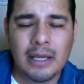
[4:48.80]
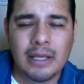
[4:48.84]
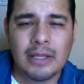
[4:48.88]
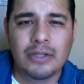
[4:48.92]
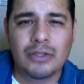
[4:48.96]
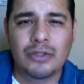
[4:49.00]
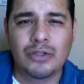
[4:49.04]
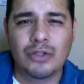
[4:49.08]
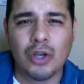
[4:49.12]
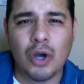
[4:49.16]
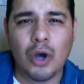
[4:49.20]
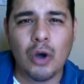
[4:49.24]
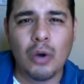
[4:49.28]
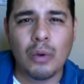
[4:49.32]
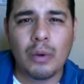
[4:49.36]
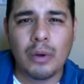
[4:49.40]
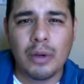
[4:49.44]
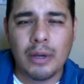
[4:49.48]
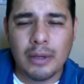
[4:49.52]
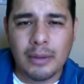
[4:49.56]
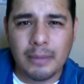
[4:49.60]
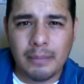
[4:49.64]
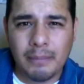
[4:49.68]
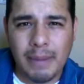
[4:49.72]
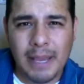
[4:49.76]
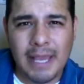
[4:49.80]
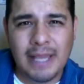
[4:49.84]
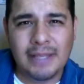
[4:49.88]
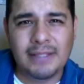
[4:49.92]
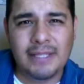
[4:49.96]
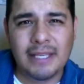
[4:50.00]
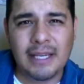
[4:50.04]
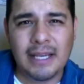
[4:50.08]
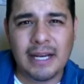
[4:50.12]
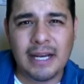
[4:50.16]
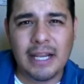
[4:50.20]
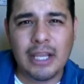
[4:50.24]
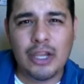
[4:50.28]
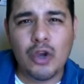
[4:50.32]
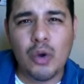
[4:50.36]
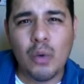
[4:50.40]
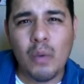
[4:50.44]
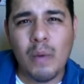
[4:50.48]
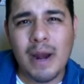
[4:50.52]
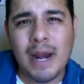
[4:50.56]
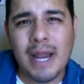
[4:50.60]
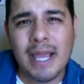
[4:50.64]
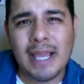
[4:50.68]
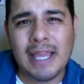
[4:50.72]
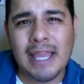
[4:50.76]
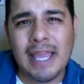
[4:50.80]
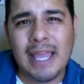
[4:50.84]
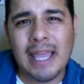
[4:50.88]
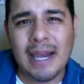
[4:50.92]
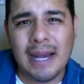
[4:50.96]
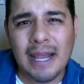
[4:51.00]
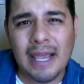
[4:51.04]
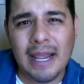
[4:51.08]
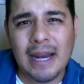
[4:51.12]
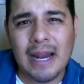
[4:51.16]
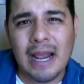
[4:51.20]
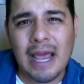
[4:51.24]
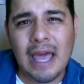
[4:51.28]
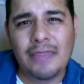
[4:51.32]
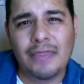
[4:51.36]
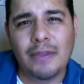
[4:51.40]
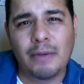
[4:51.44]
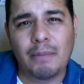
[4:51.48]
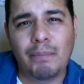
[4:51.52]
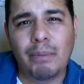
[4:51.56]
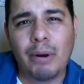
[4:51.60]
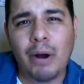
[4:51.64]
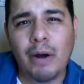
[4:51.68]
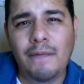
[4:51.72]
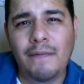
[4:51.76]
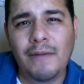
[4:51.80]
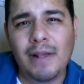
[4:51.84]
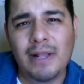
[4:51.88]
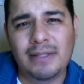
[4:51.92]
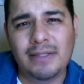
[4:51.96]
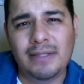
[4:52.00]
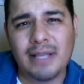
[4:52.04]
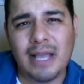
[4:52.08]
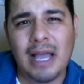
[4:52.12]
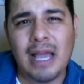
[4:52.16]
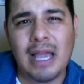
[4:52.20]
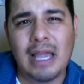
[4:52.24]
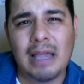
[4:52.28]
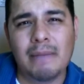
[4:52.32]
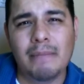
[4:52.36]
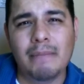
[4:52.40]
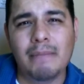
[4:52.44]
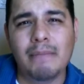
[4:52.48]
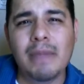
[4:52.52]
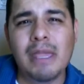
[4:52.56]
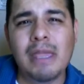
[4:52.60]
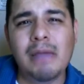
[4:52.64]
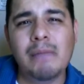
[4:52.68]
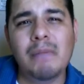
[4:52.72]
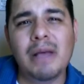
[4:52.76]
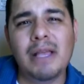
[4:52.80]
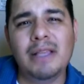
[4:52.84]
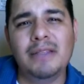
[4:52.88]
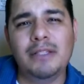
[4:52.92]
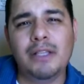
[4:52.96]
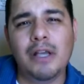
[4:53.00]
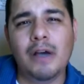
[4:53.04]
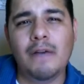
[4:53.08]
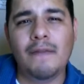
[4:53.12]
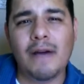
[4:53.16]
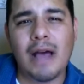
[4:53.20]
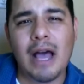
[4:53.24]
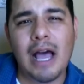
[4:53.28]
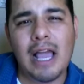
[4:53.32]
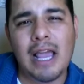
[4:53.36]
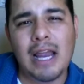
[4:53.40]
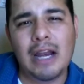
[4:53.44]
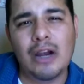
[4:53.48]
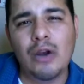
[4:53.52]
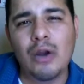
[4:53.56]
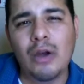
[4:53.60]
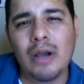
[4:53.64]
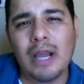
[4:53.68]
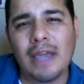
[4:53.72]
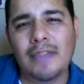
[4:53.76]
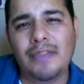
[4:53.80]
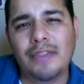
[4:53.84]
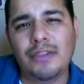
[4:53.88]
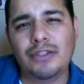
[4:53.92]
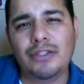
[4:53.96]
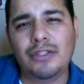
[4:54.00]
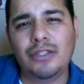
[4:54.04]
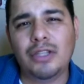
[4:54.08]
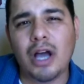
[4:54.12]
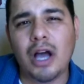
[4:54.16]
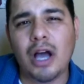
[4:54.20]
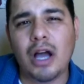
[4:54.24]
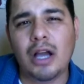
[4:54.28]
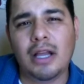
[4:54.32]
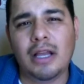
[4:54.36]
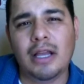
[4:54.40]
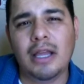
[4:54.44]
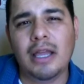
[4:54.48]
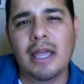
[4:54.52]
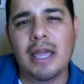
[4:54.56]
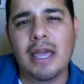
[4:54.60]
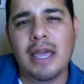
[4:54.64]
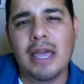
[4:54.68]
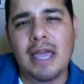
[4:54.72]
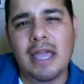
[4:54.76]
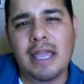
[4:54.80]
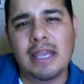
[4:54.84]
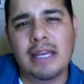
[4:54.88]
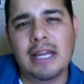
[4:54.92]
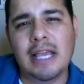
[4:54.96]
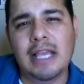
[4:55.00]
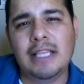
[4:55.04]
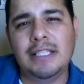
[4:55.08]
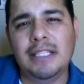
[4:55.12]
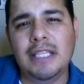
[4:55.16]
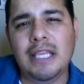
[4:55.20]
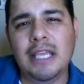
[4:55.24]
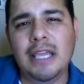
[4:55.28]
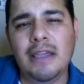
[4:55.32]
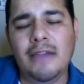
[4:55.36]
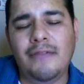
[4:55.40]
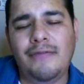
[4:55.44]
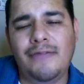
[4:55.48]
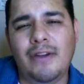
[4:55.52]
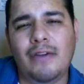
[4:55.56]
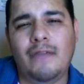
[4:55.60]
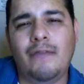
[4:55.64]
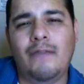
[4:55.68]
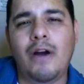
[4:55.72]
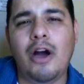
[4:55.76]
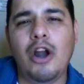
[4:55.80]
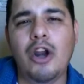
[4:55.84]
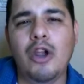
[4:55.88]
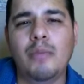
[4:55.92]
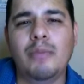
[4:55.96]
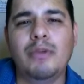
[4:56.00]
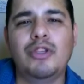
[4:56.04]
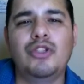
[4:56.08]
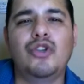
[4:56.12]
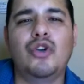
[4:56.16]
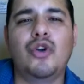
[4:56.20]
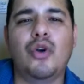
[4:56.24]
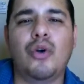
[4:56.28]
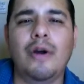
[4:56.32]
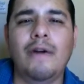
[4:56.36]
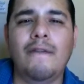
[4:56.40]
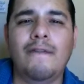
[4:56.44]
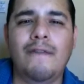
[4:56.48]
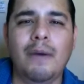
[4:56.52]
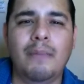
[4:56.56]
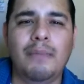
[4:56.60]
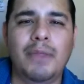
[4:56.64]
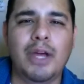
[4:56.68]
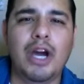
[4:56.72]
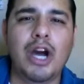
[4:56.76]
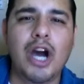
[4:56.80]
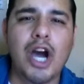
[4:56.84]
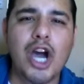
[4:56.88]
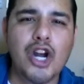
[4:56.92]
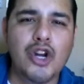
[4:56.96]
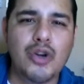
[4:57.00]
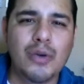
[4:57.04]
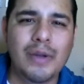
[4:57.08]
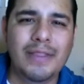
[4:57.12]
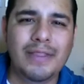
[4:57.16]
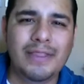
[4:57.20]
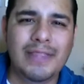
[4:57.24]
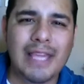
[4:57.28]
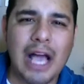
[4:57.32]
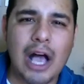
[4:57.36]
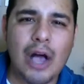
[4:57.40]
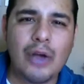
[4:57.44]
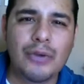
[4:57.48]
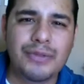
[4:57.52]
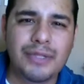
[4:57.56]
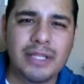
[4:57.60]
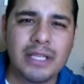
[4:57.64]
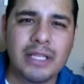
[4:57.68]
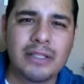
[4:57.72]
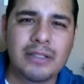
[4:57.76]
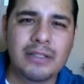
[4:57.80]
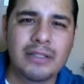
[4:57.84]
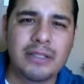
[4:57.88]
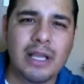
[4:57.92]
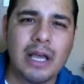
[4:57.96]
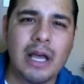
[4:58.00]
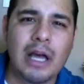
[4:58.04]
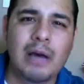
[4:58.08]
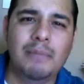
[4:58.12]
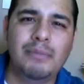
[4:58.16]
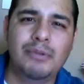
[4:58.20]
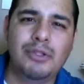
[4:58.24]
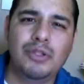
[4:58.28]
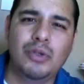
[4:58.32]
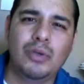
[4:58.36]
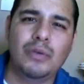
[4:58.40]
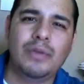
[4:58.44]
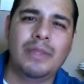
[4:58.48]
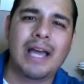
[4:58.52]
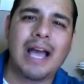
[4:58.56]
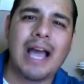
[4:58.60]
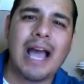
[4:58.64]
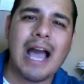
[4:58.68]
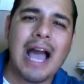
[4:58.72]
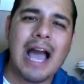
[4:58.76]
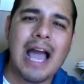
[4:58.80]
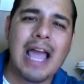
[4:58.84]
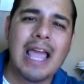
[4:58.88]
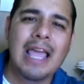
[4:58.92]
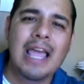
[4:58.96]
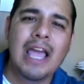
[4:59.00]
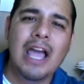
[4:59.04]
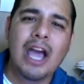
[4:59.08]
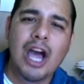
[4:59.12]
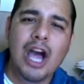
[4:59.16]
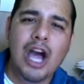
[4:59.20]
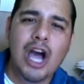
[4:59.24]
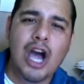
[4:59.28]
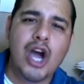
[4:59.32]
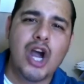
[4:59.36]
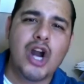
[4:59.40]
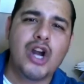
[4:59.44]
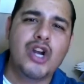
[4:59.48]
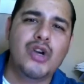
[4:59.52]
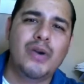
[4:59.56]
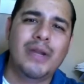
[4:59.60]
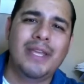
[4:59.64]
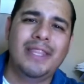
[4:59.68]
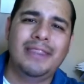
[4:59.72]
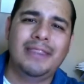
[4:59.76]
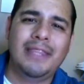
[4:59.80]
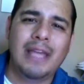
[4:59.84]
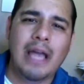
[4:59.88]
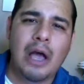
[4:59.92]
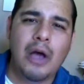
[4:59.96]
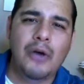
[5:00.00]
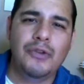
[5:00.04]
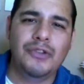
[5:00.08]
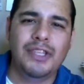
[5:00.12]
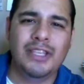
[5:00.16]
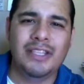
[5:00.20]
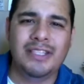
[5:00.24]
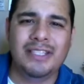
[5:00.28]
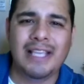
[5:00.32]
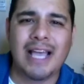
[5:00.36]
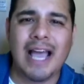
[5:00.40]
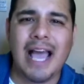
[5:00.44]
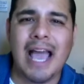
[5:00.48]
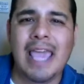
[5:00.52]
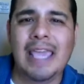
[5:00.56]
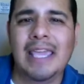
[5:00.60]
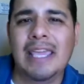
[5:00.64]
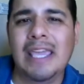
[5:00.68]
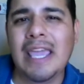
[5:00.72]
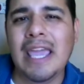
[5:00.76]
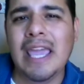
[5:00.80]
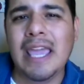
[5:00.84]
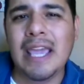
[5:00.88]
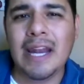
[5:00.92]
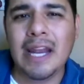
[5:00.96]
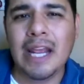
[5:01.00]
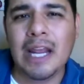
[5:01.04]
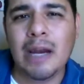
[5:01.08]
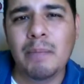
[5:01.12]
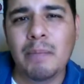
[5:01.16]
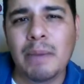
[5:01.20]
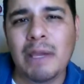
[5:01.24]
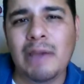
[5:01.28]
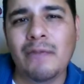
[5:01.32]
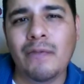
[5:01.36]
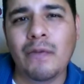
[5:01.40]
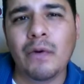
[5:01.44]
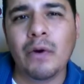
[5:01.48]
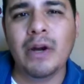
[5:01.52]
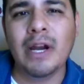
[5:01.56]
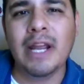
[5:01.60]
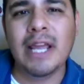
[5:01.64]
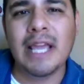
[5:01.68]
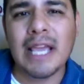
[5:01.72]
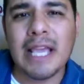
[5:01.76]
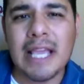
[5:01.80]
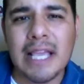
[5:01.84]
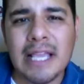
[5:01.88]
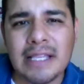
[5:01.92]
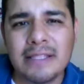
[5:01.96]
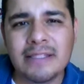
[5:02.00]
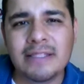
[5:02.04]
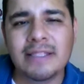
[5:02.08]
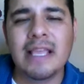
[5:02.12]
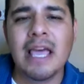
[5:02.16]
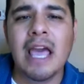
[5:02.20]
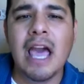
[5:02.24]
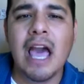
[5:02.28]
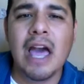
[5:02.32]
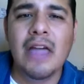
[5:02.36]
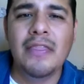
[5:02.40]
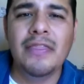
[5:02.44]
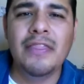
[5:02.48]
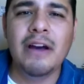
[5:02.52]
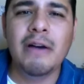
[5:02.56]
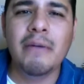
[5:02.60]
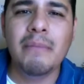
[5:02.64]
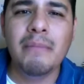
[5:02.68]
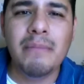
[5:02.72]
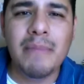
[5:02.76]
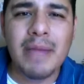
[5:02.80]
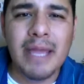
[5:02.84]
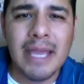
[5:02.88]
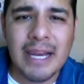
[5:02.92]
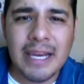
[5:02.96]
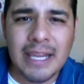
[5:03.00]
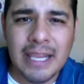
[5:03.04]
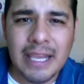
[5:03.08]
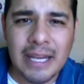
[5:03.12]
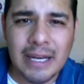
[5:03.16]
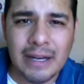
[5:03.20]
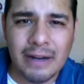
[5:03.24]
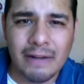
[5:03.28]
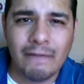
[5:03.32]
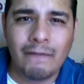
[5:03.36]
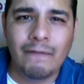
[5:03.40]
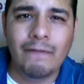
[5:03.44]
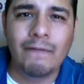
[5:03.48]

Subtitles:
So basically, you want to get in at the perfect time. Me, myself, I look at the stock and I see if the volume is going from the 100,000s up to the high 500,000, I get in before it hits the million